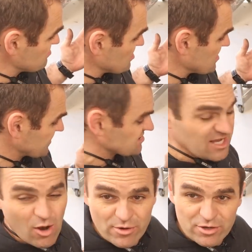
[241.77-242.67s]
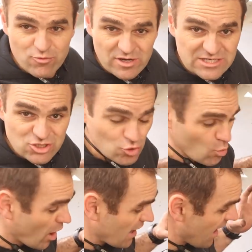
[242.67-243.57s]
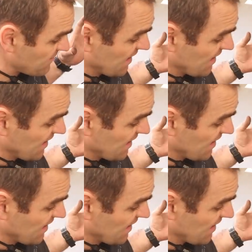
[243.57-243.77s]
the next thing I wanted to really do while I had